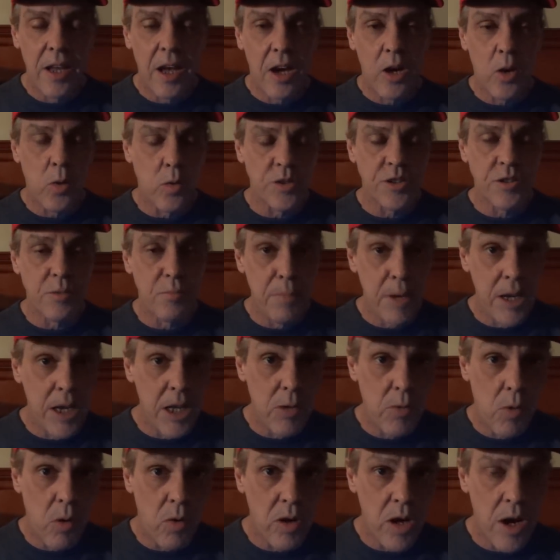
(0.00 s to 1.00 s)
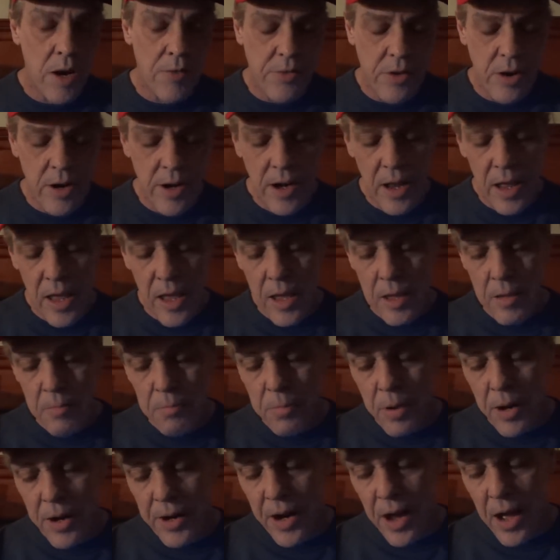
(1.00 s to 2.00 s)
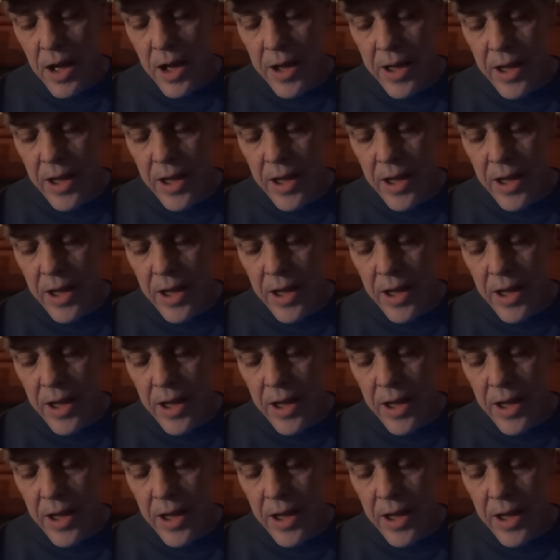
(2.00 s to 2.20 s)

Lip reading: Of course, the media won't cover it. But